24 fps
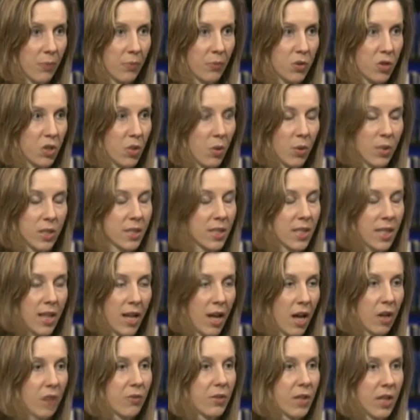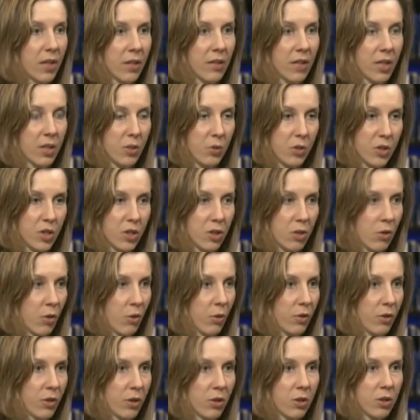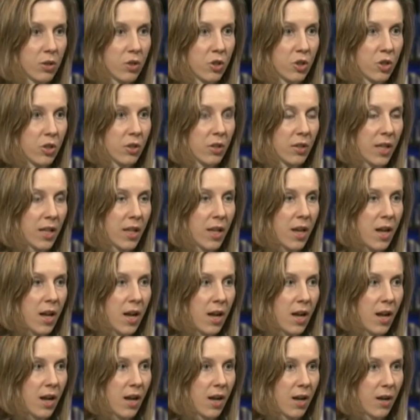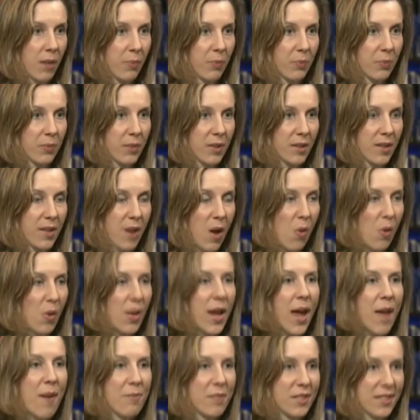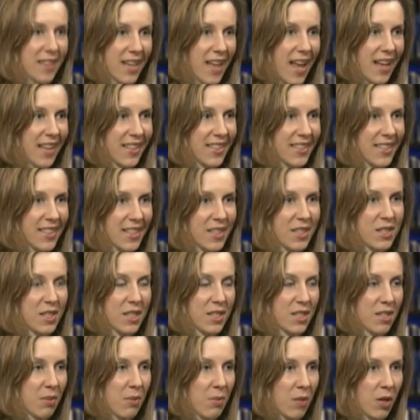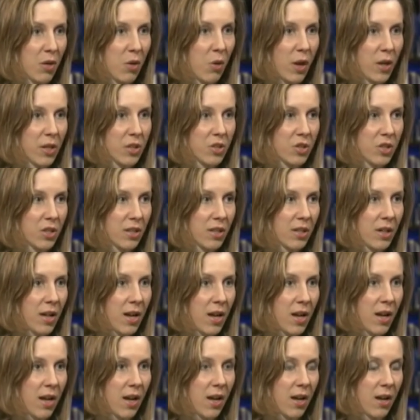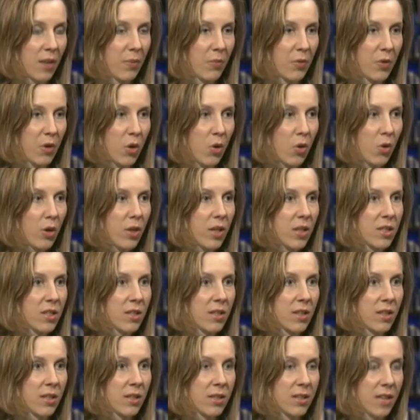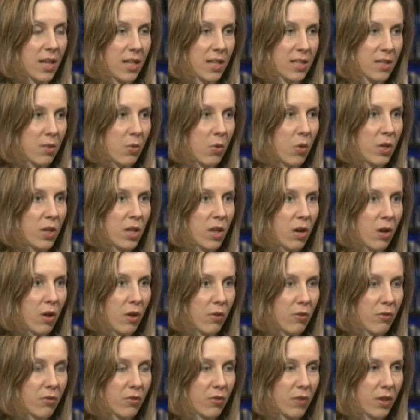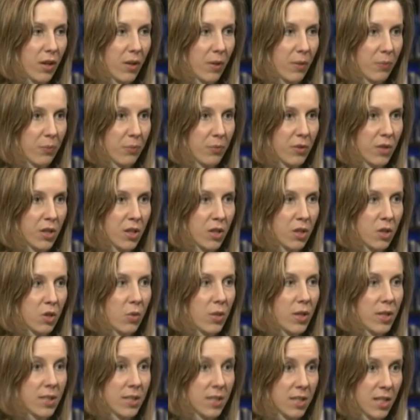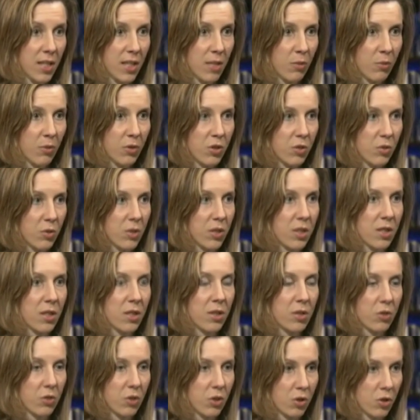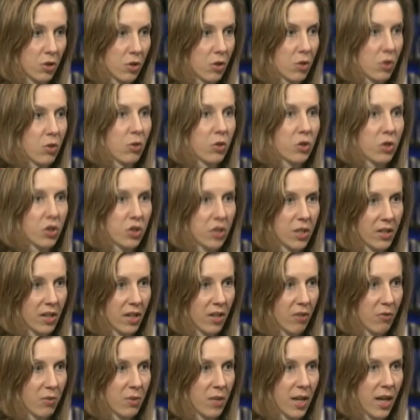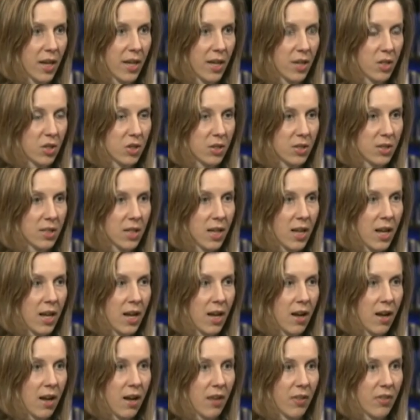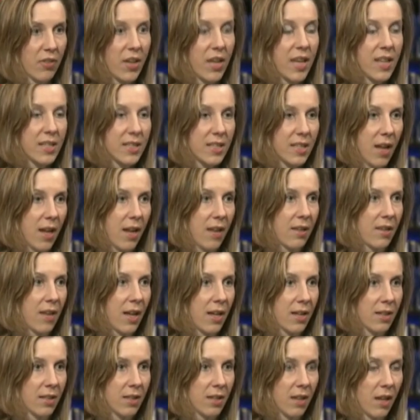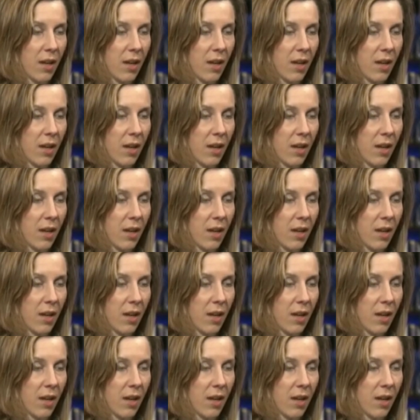She wanted to get out of there. That's what she told the jury. Now, what happened next is the big question. According to the testimony of the U.S. team, which was the soldiers and the FBI agents, they say that